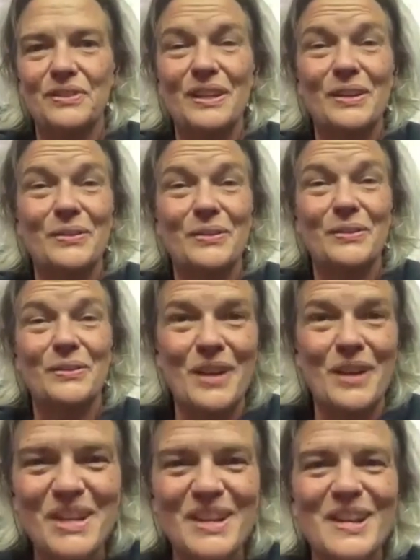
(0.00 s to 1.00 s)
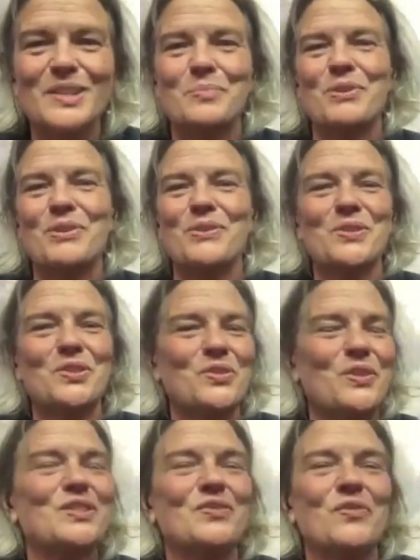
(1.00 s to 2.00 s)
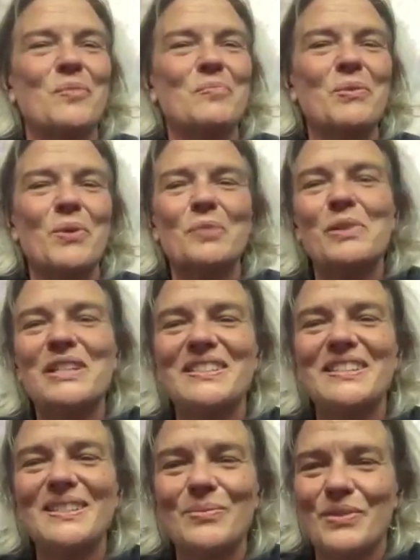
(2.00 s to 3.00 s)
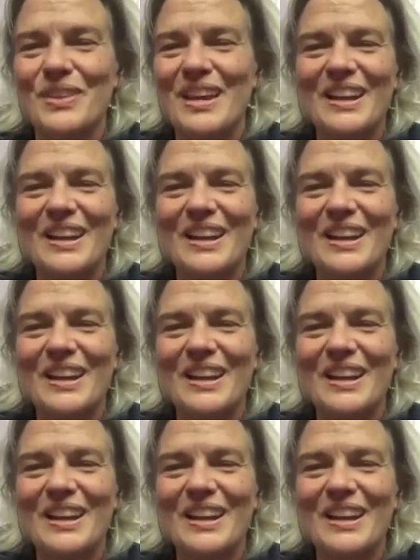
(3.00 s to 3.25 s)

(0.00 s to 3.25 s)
Get ready to meet an expert who's transforming workplaces with